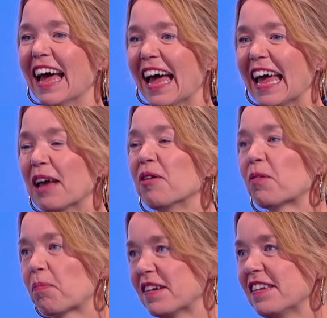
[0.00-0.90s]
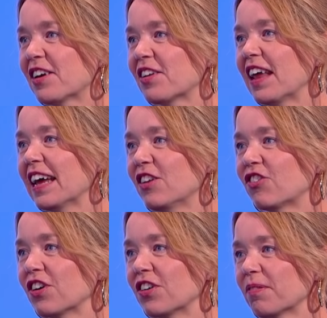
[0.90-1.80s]
He was pretty
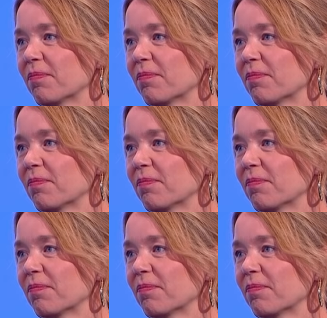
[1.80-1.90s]
good-natured.